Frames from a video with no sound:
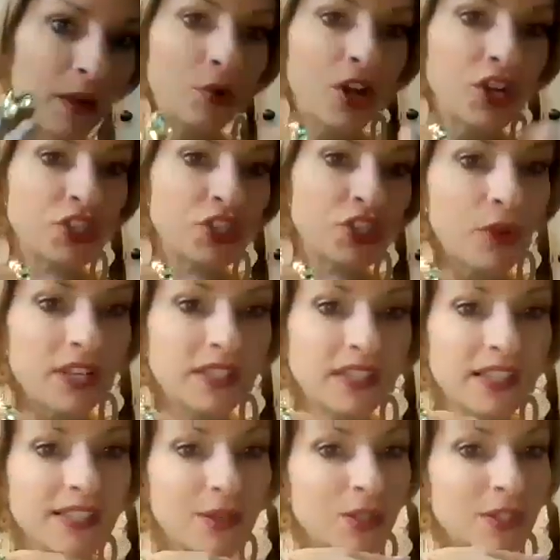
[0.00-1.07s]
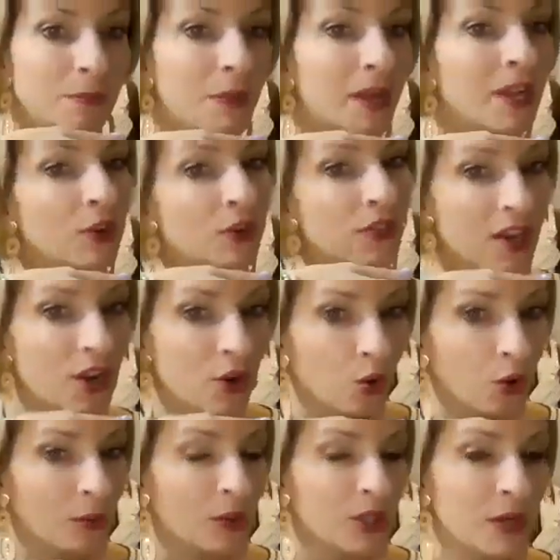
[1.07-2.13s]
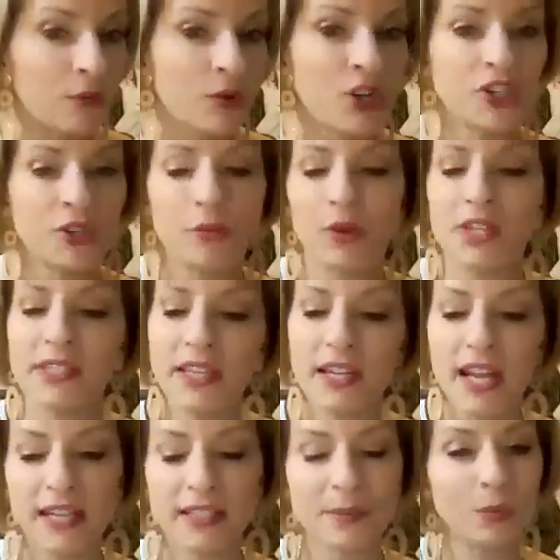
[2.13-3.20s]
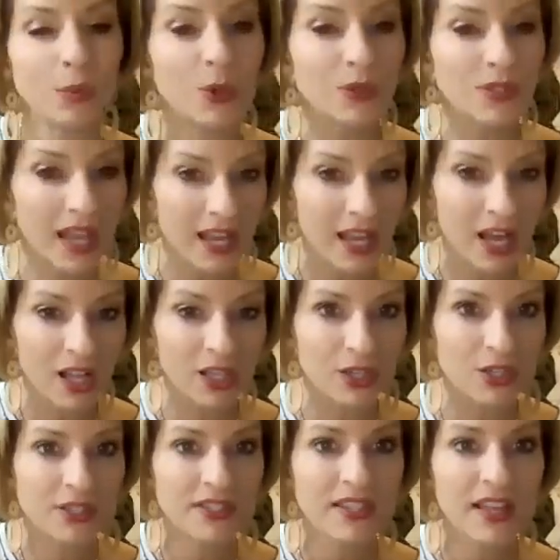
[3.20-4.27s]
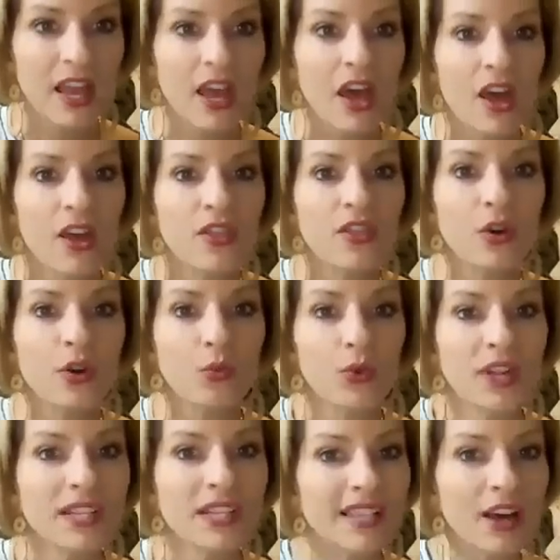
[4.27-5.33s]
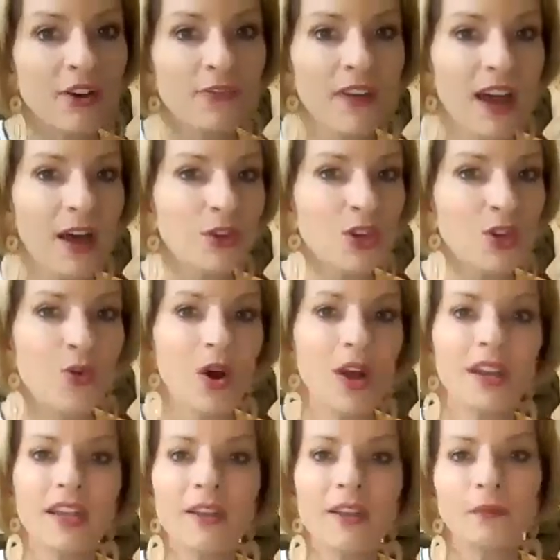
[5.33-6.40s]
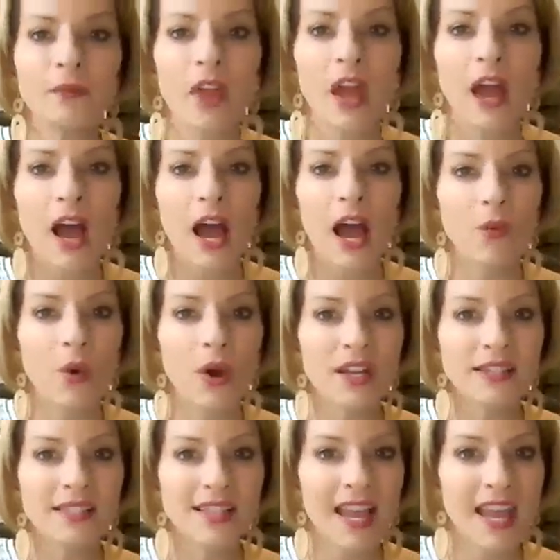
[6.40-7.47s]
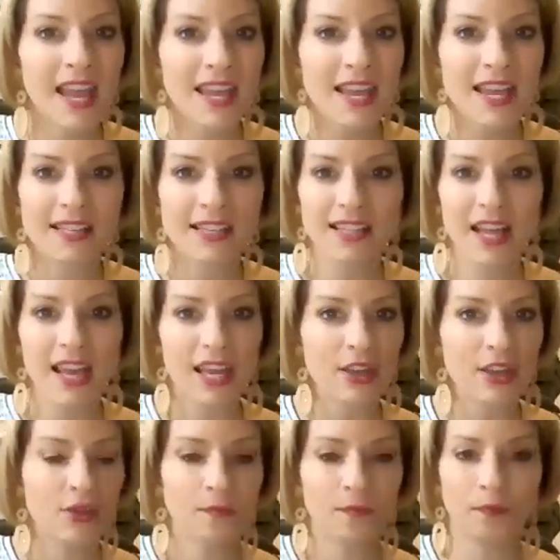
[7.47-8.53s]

impression bracelet. So it's bigger than a normal impression bracelet. It has multi-colors. The retail value on it, I want to say, is like,